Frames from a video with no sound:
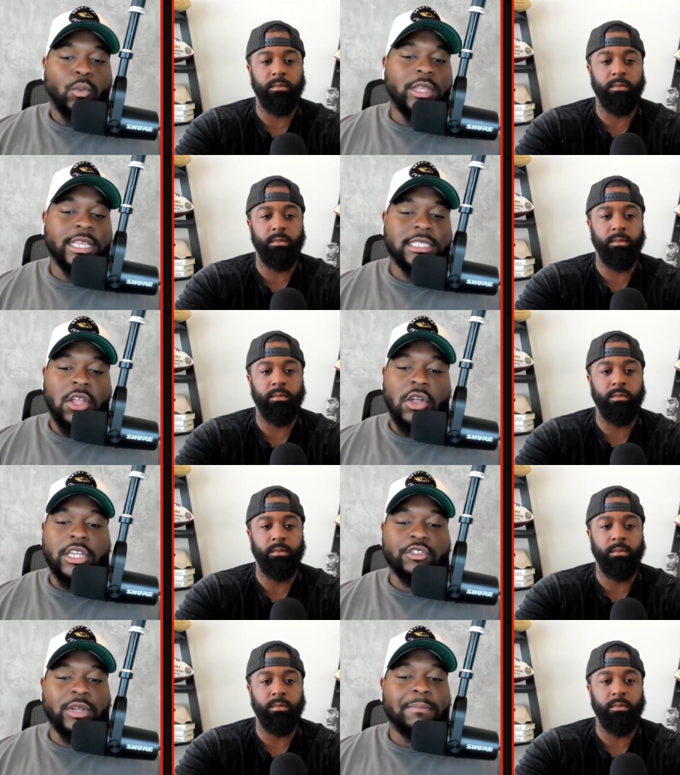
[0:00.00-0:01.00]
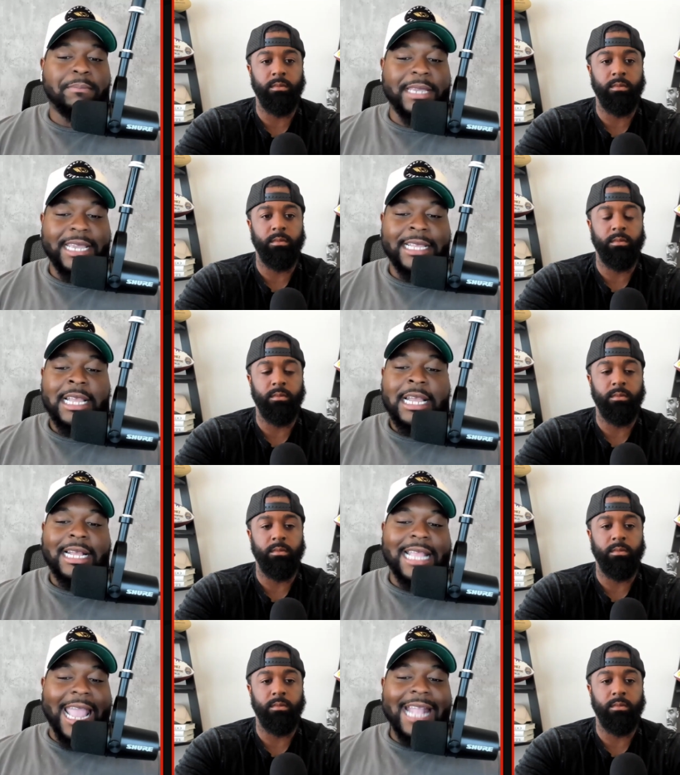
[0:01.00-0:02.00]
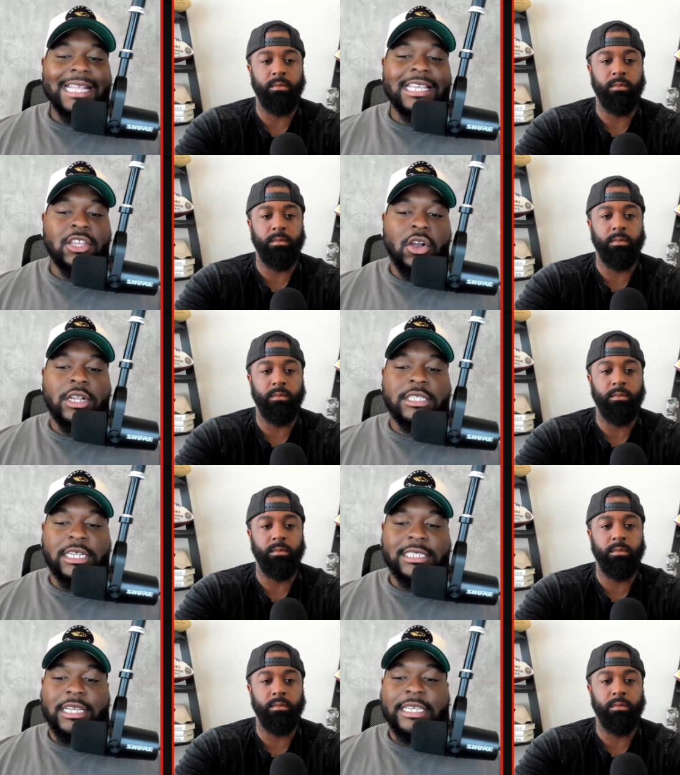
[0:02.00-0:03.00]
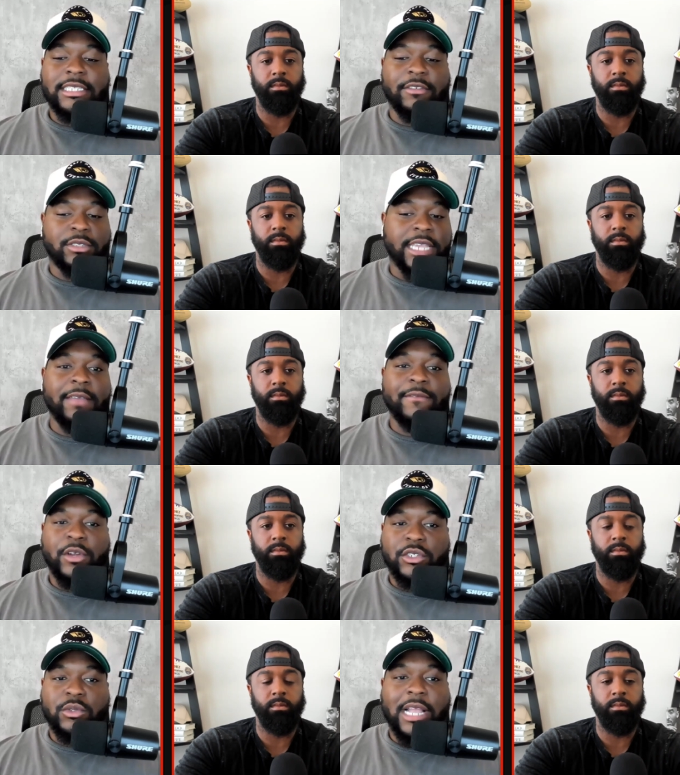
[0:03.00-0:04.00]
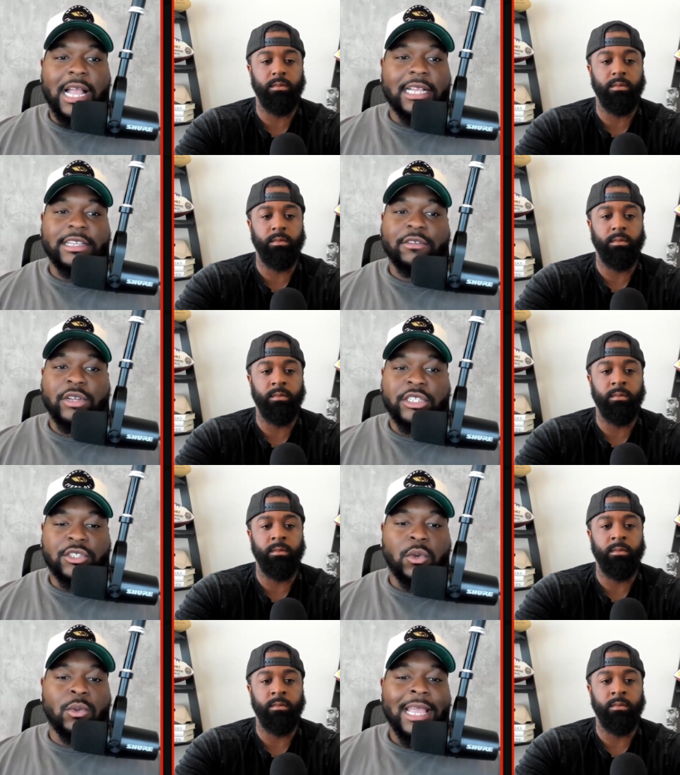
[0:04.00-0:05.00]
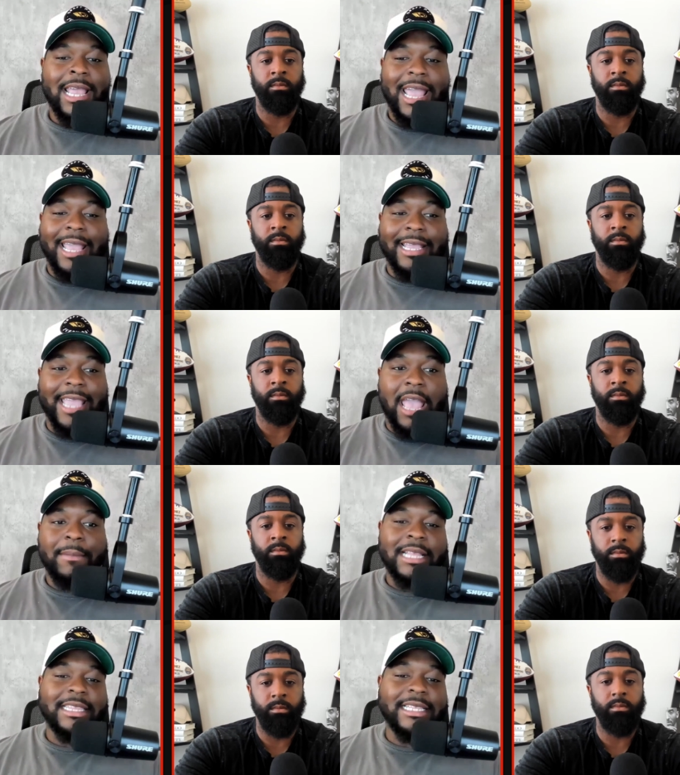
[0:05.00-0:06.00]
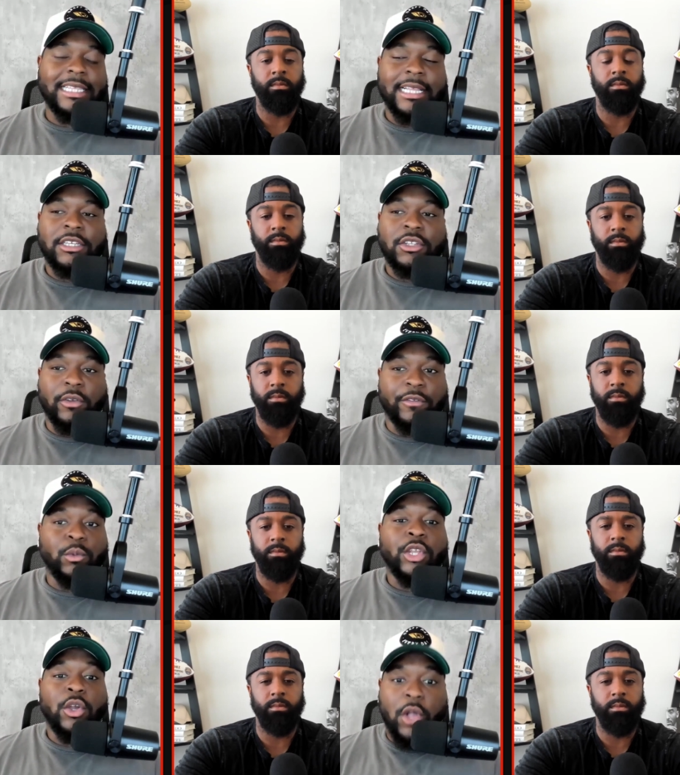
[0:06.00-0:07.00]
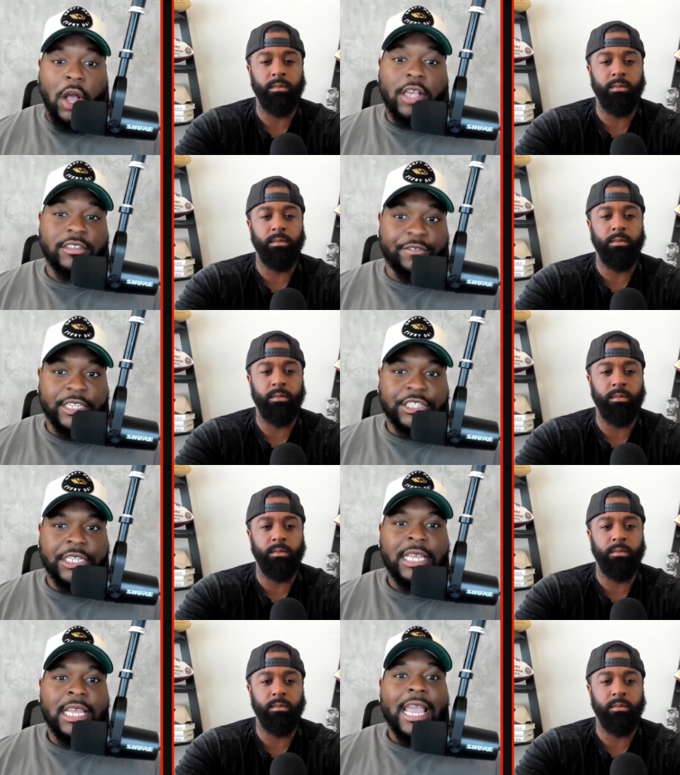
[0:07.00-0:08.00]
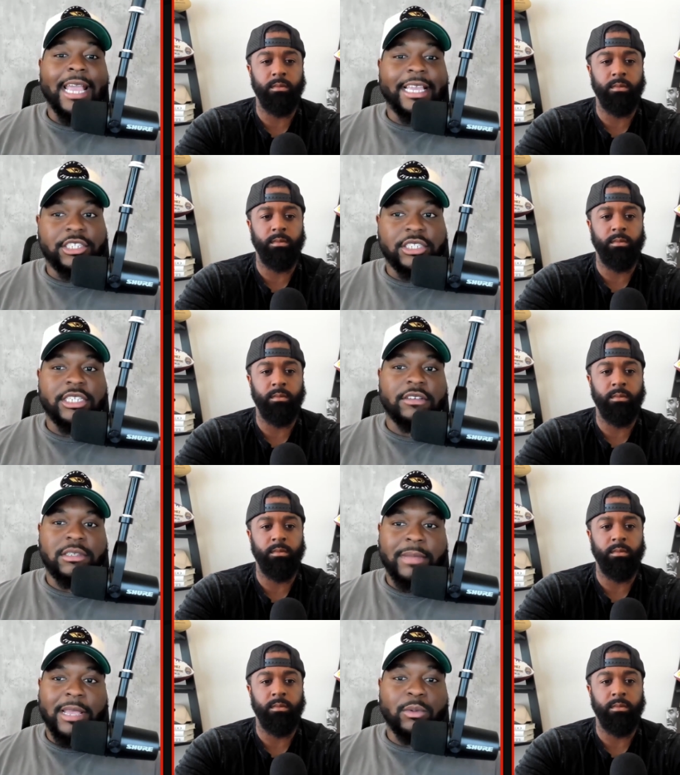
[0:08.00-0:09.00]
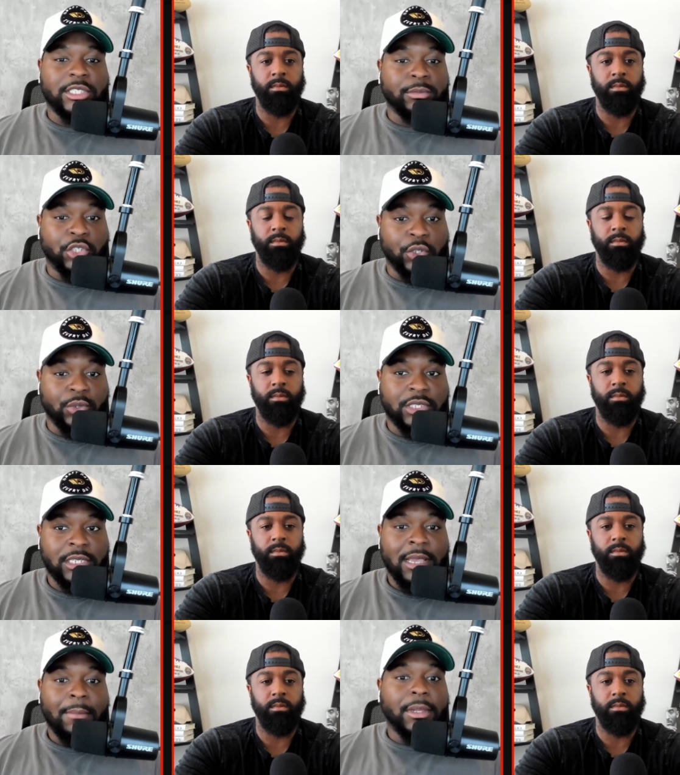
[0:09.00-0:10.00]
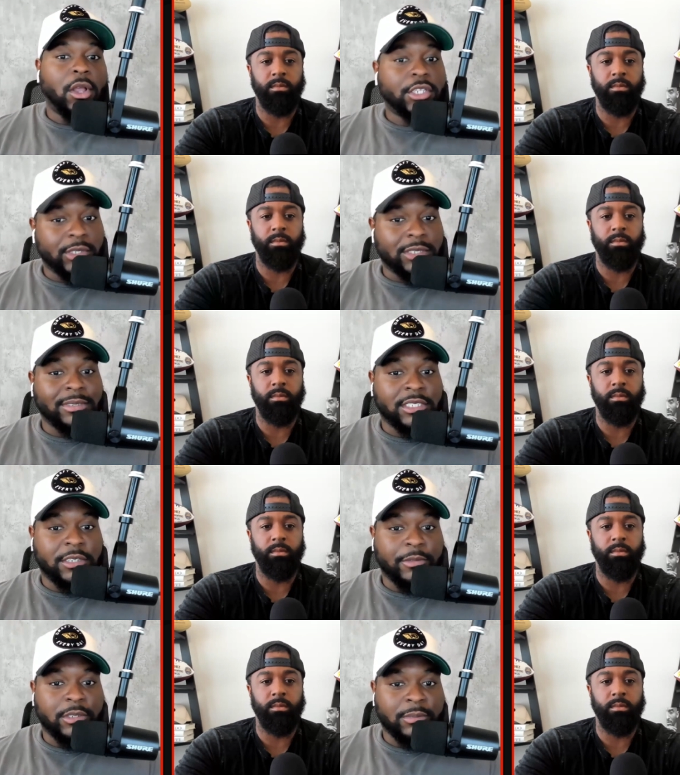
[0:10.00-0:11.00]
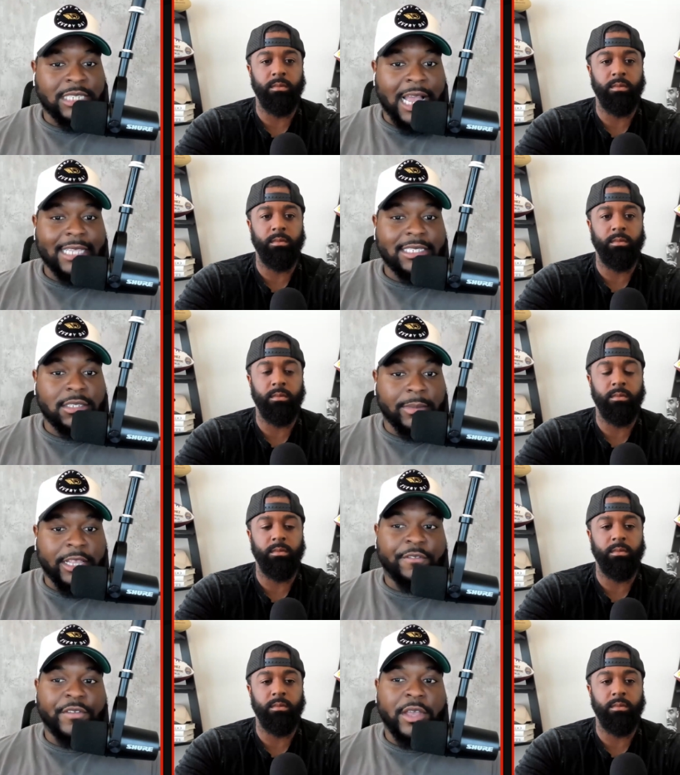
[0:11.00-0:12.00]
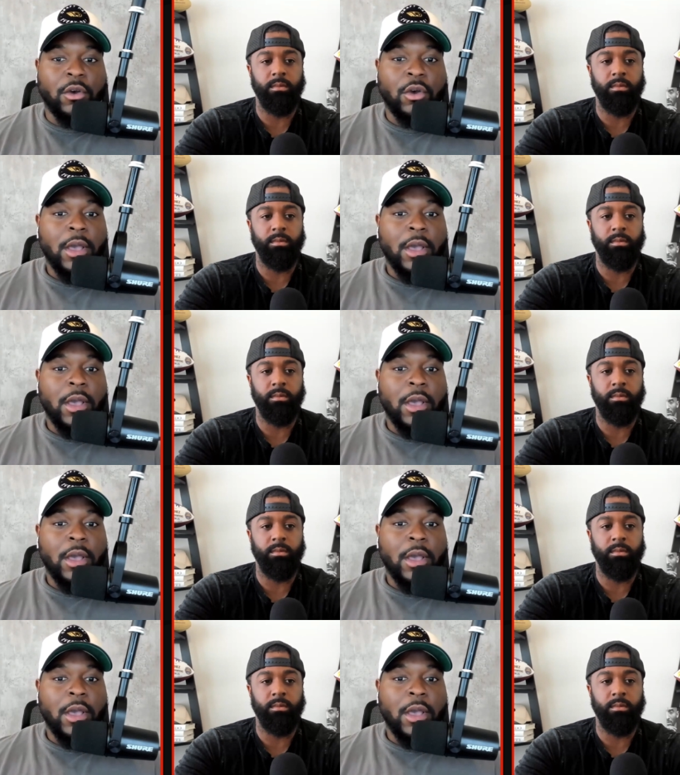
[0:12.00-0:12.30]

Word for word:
Speaker 1: with his longest run being an 80 yard touchdown. He's a scheme versatile guy because they run zone and gap. I think that, you know, if you want to go cost efficient and get yourself somebody with some juice but also some some some size, some NFL